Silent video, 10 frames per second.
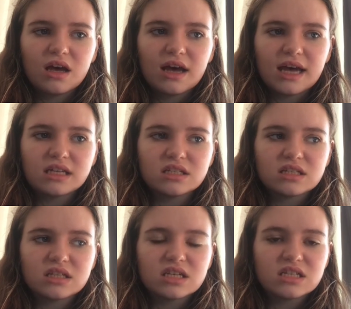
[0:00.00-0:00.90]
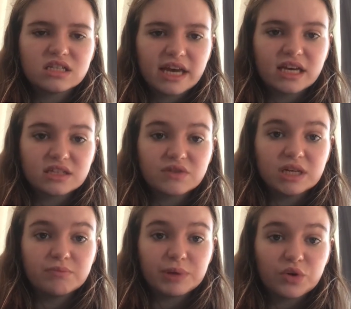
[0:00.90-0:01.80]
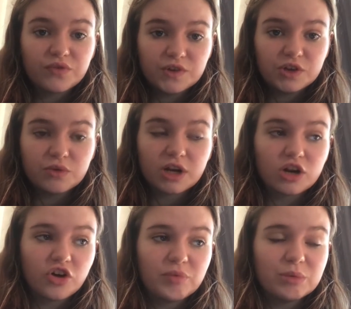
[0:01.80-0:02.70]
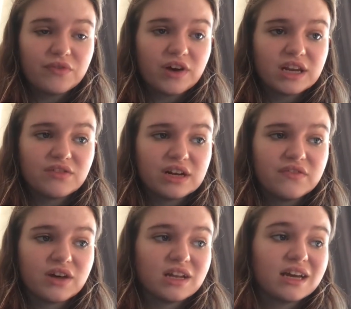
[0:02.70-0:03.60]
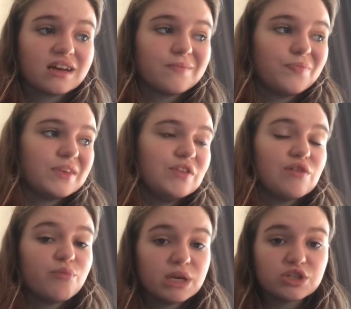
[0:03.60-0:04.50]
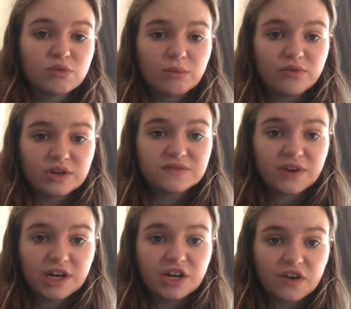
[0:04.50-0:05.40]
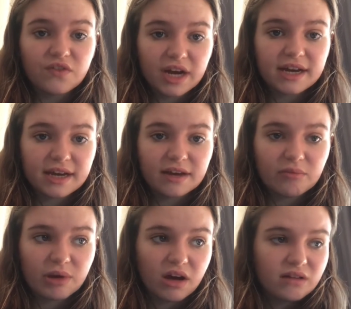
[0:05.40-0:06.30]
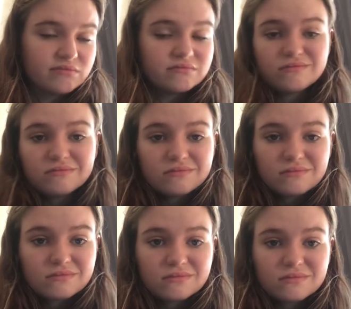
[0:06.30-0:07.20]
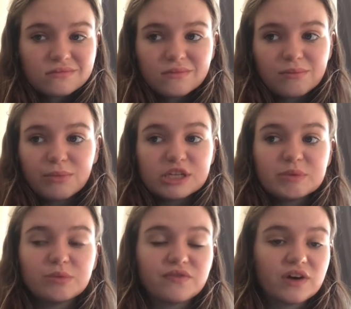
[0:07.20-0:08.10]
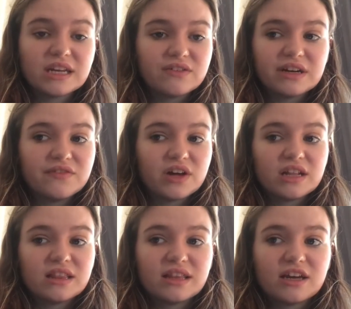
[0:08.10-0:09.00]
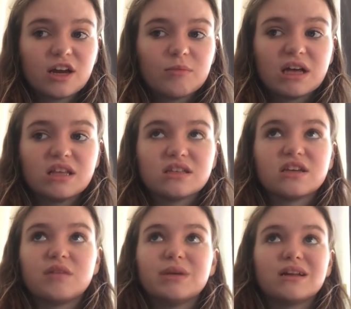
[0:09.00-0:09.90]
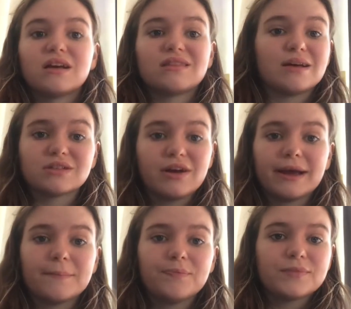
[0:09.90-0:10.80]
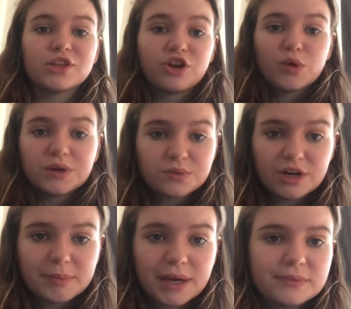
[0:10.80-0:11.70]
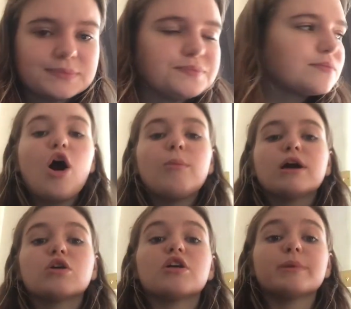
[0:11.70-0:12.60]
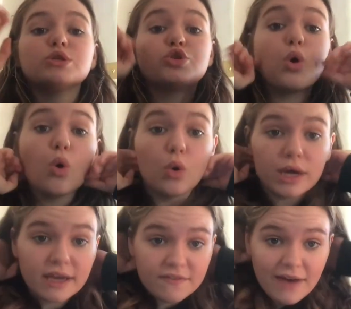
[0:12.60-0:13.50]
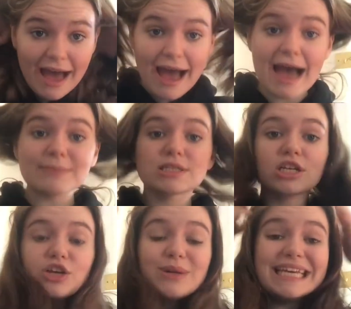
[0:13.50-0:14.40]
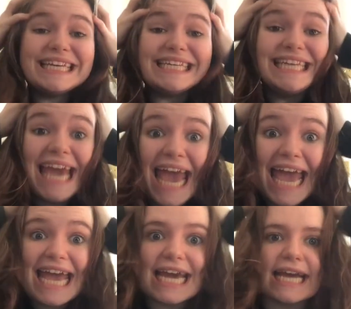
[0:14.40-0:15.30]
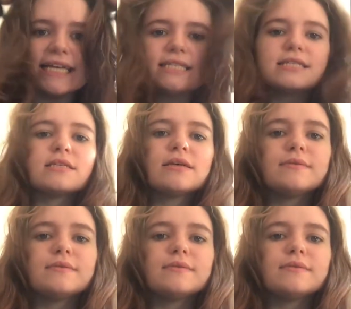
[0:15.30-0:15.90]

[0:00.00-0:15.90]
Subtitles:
And this day is really built for you, and a lot of people find it really fun. Like, if you haven't been to one before, it's very nerve-wracking, but most people find it really fun and they come out the other side being like, that was great. Don't know what I was worried about. Oh my God, I've been talking for absolutely years.